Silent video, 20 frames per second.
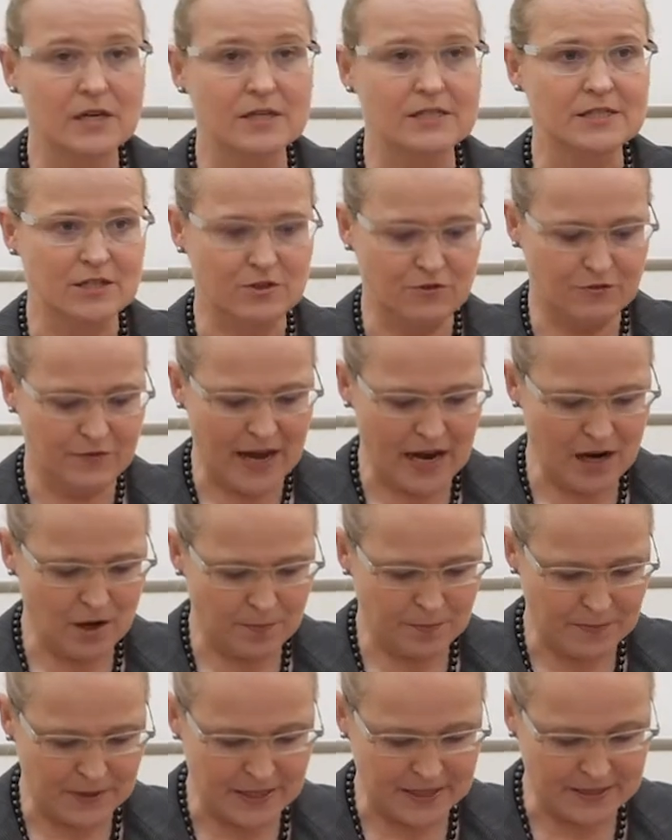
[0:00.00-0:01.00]
The
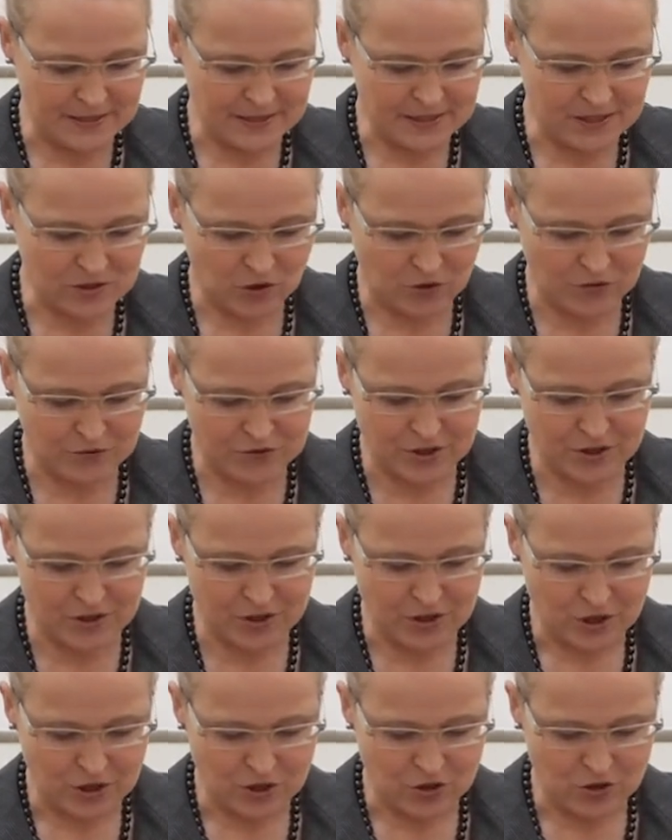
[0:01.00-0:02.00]
developments of
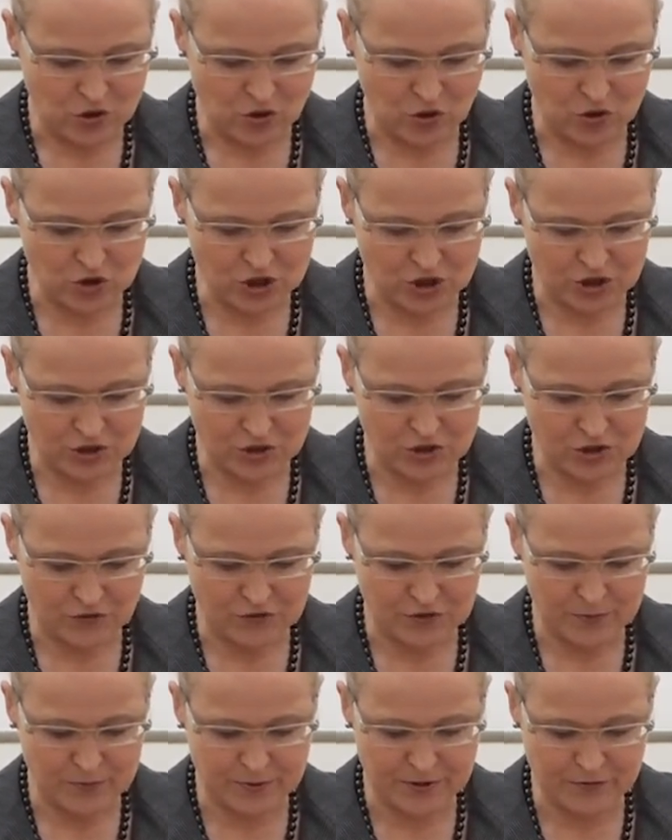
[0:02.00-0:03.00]
the notions of
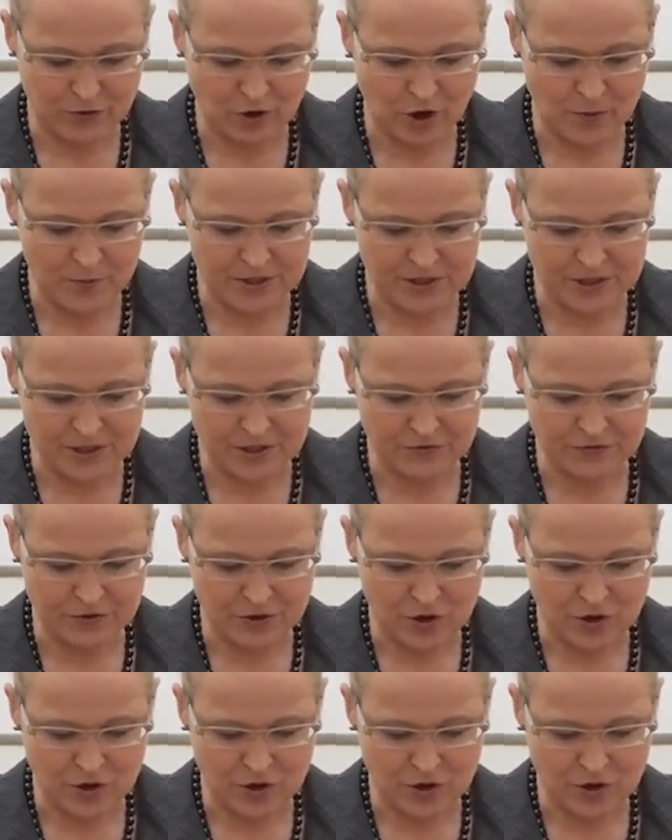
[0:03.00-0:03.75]
the performative,